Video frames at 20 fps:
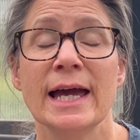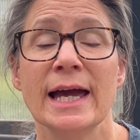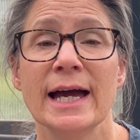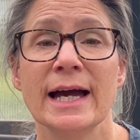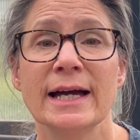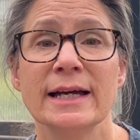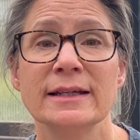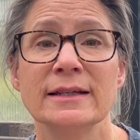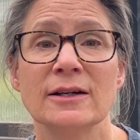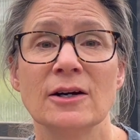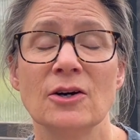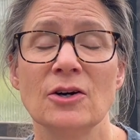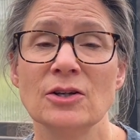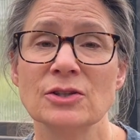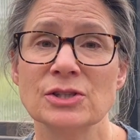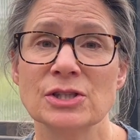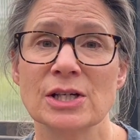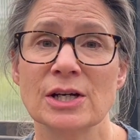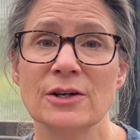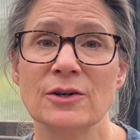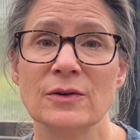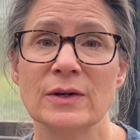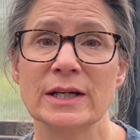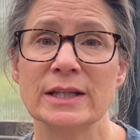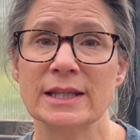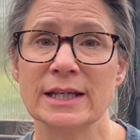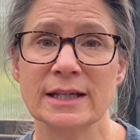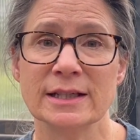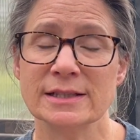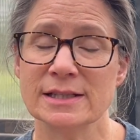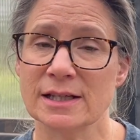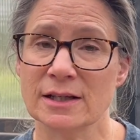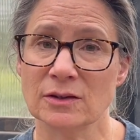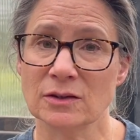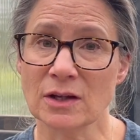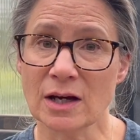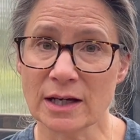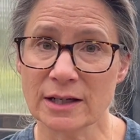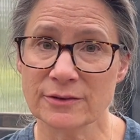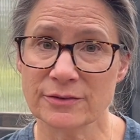And also that it's a
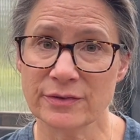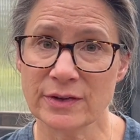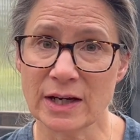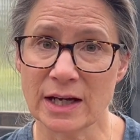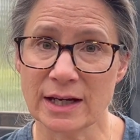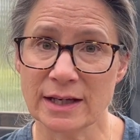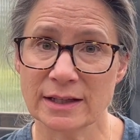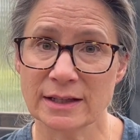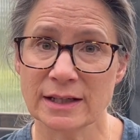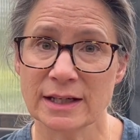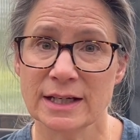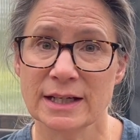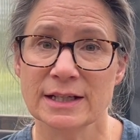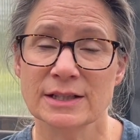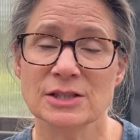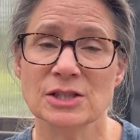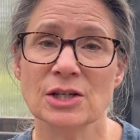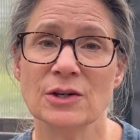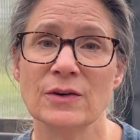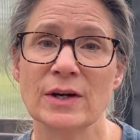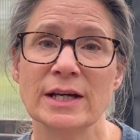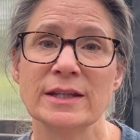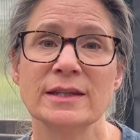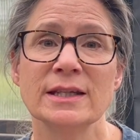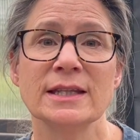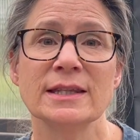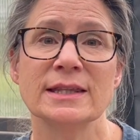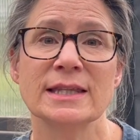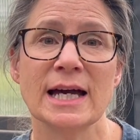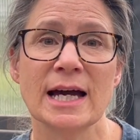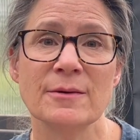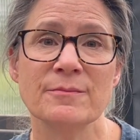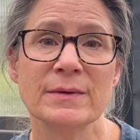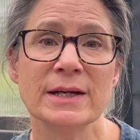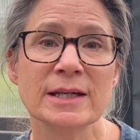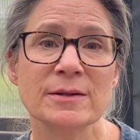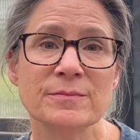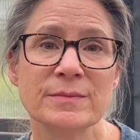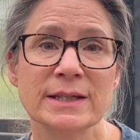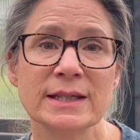lot of fun. So I think that
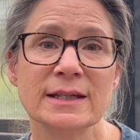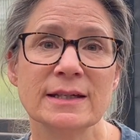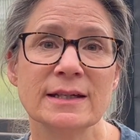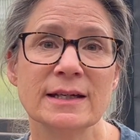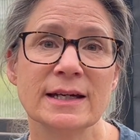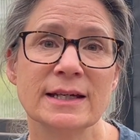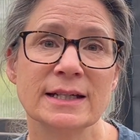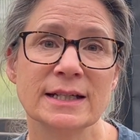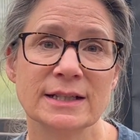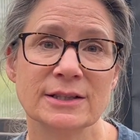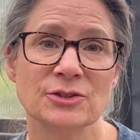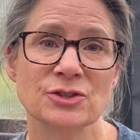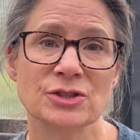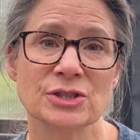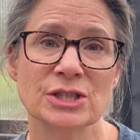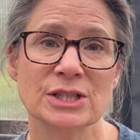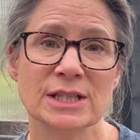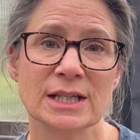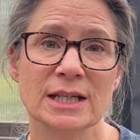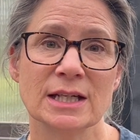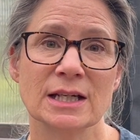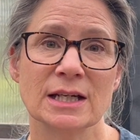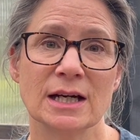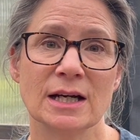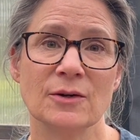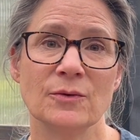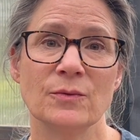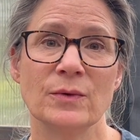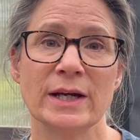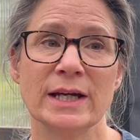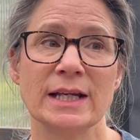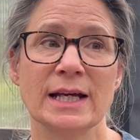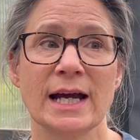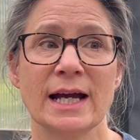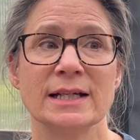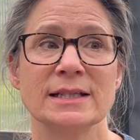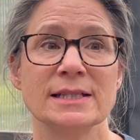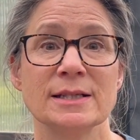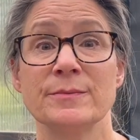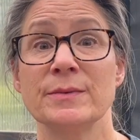might be an interesting way to
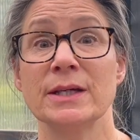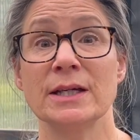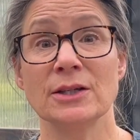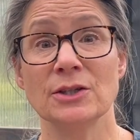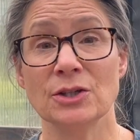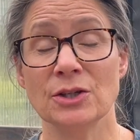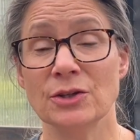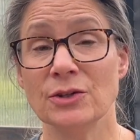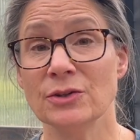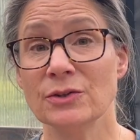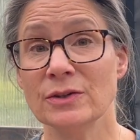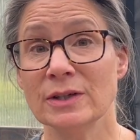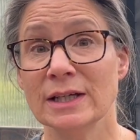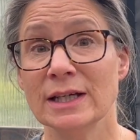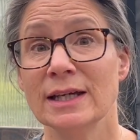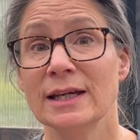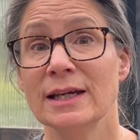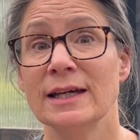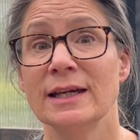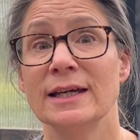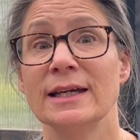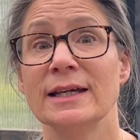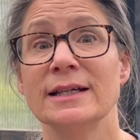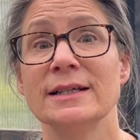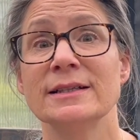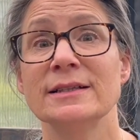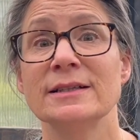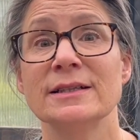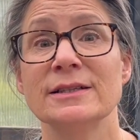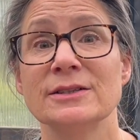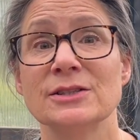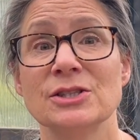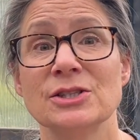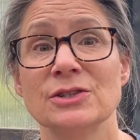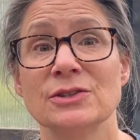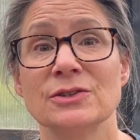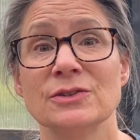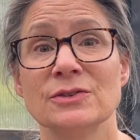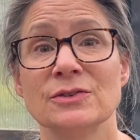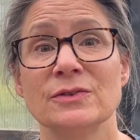add something new
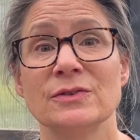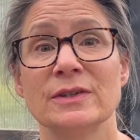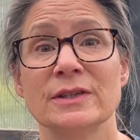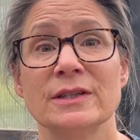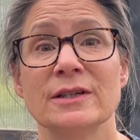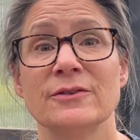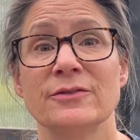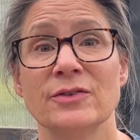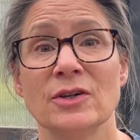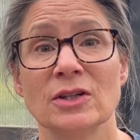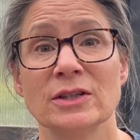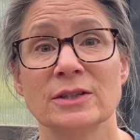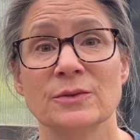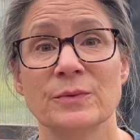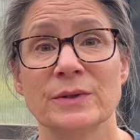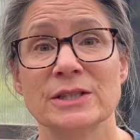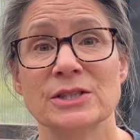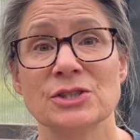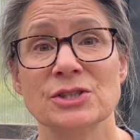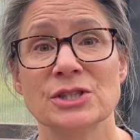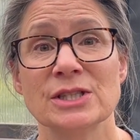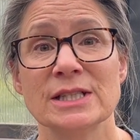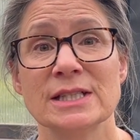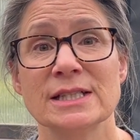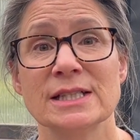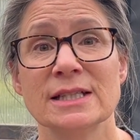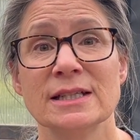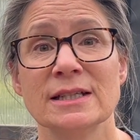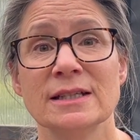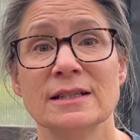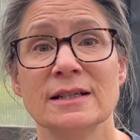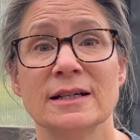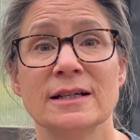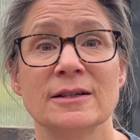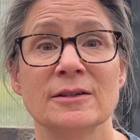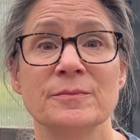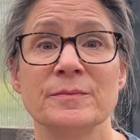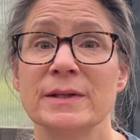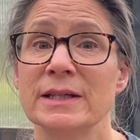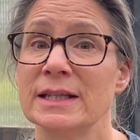into the fall and winter season
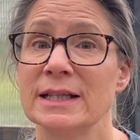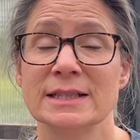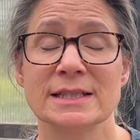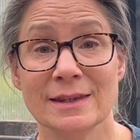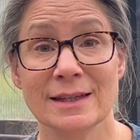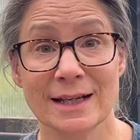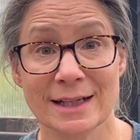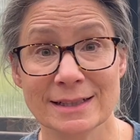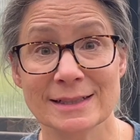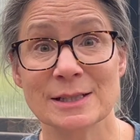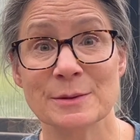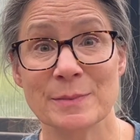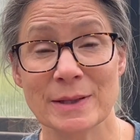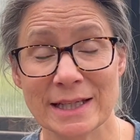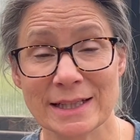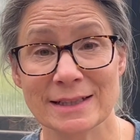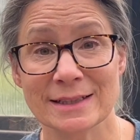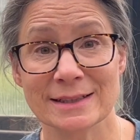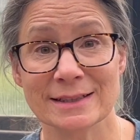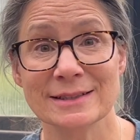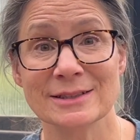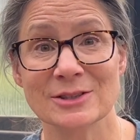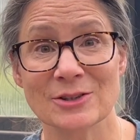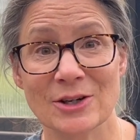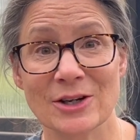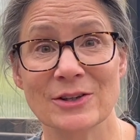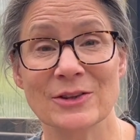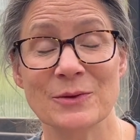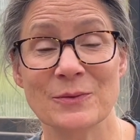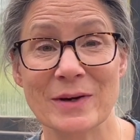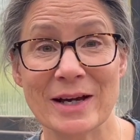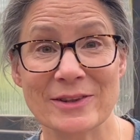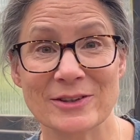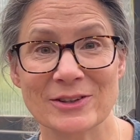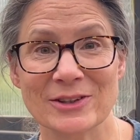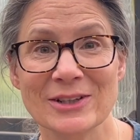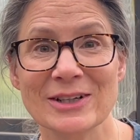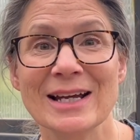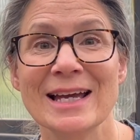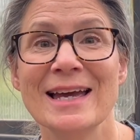that's not dependent on the
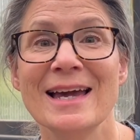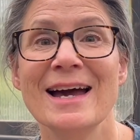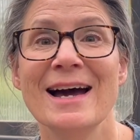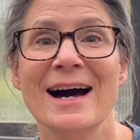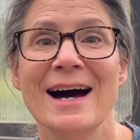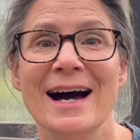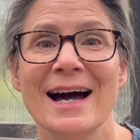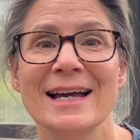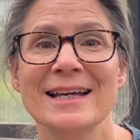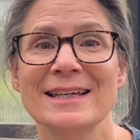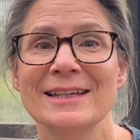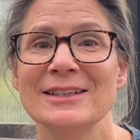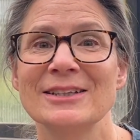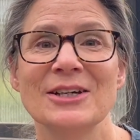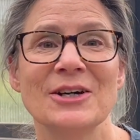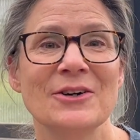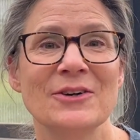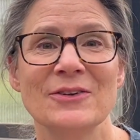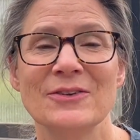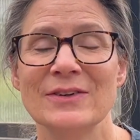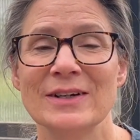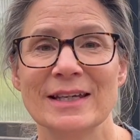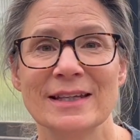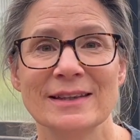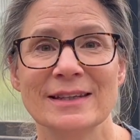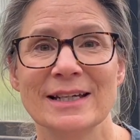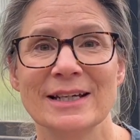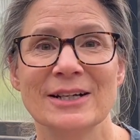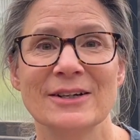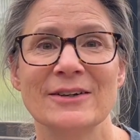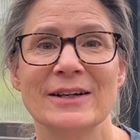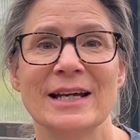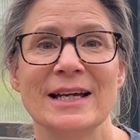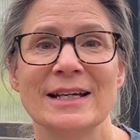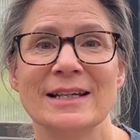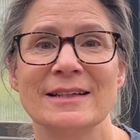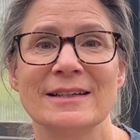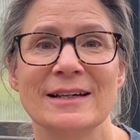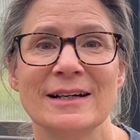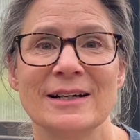weather. I can go in there
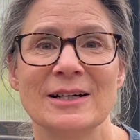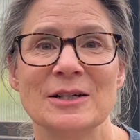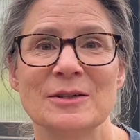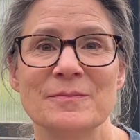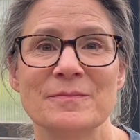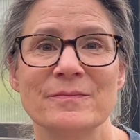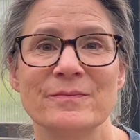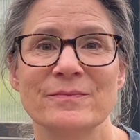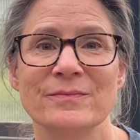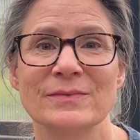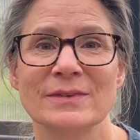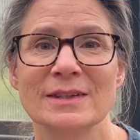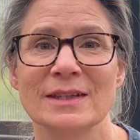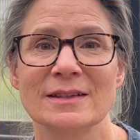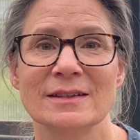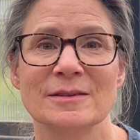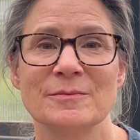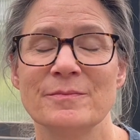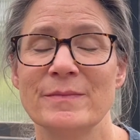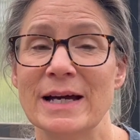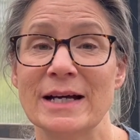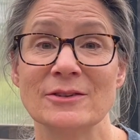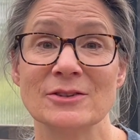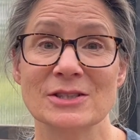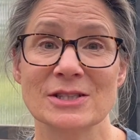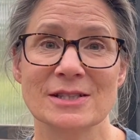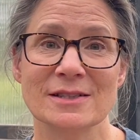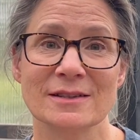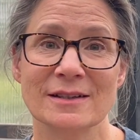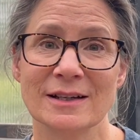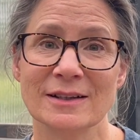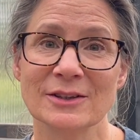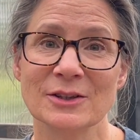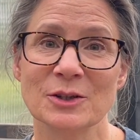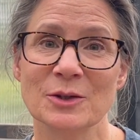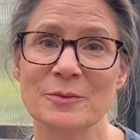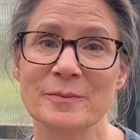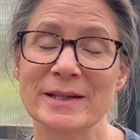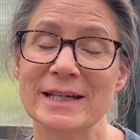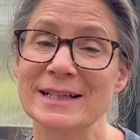and bounce a
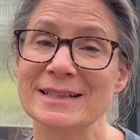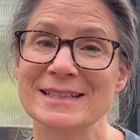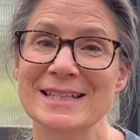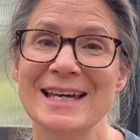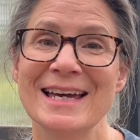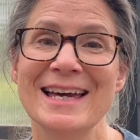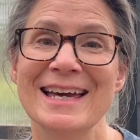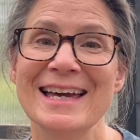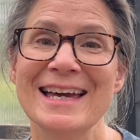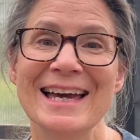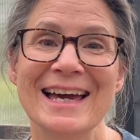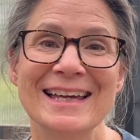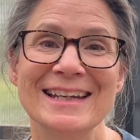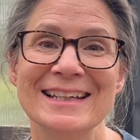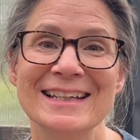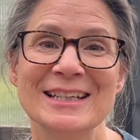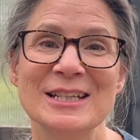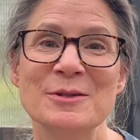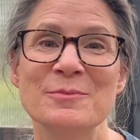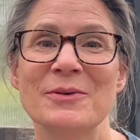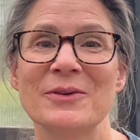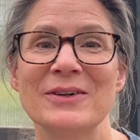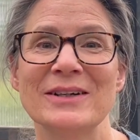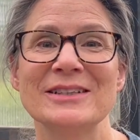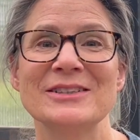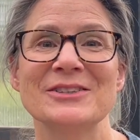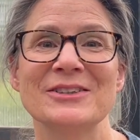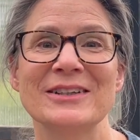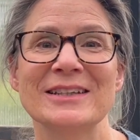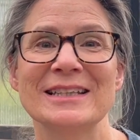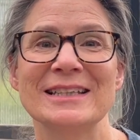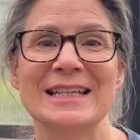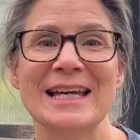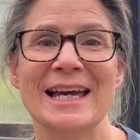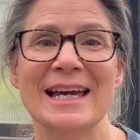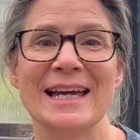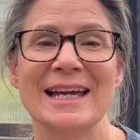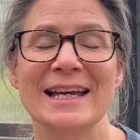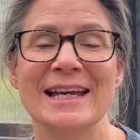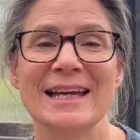little bit at any point during the
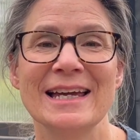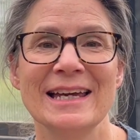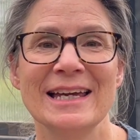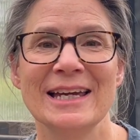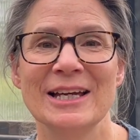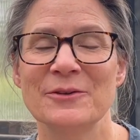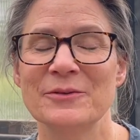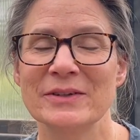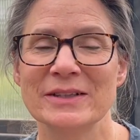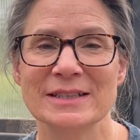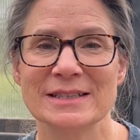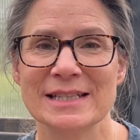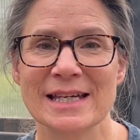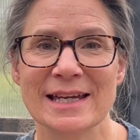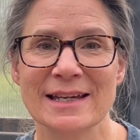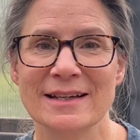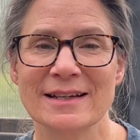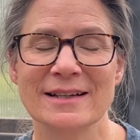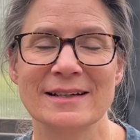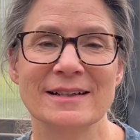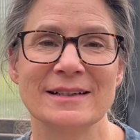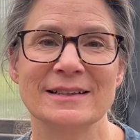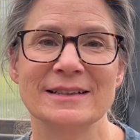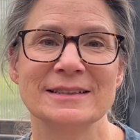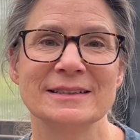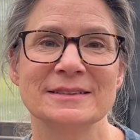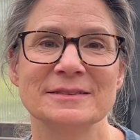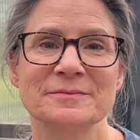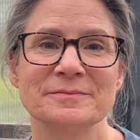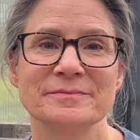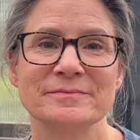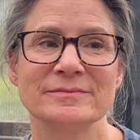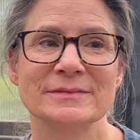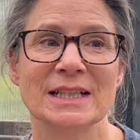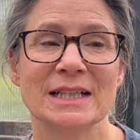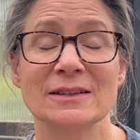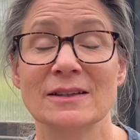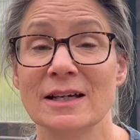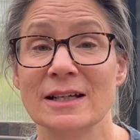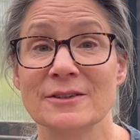day. It wouldn't take a
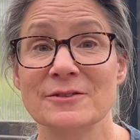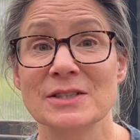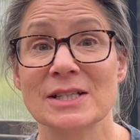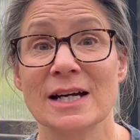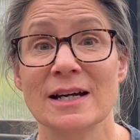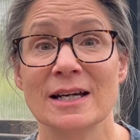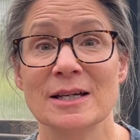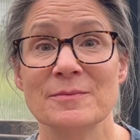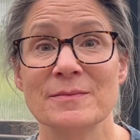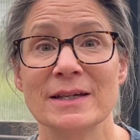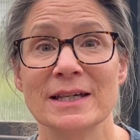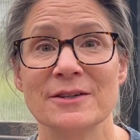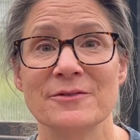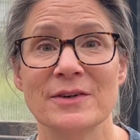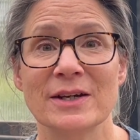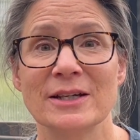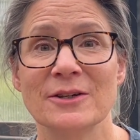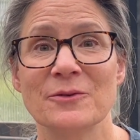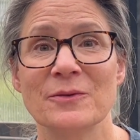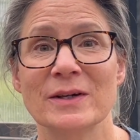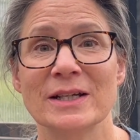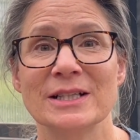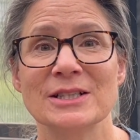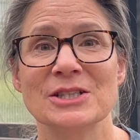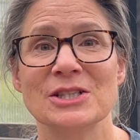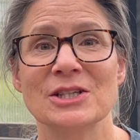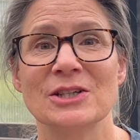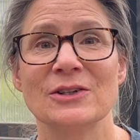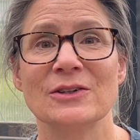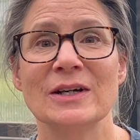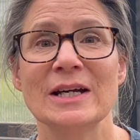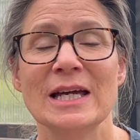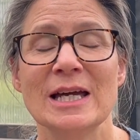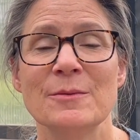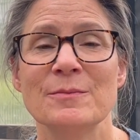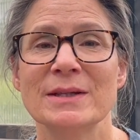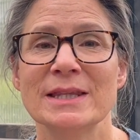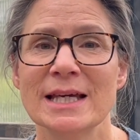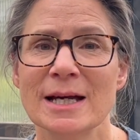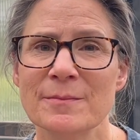lot of time if I don't want it to,
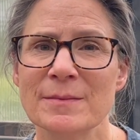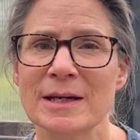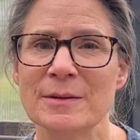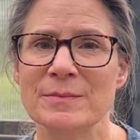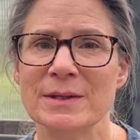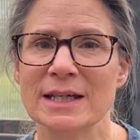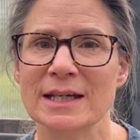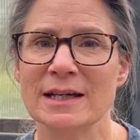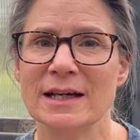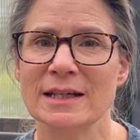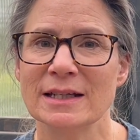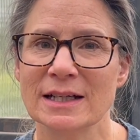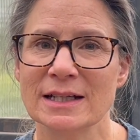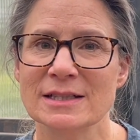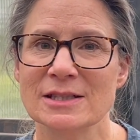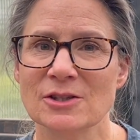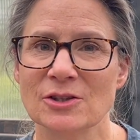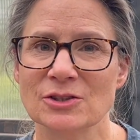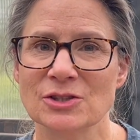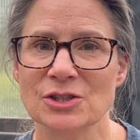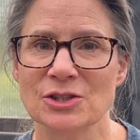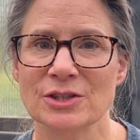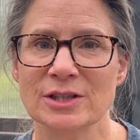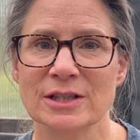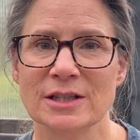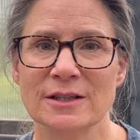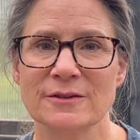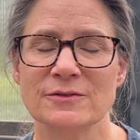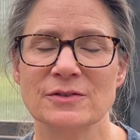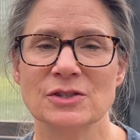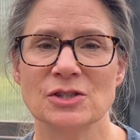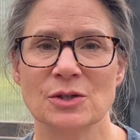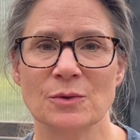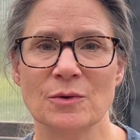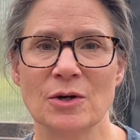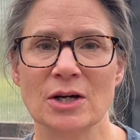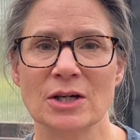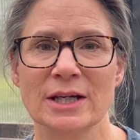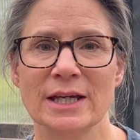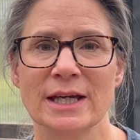but that might be a nice alternative to
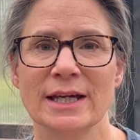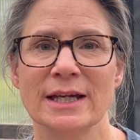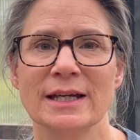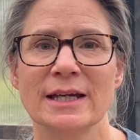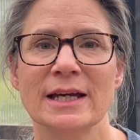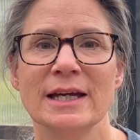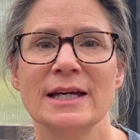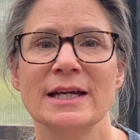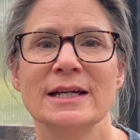walking.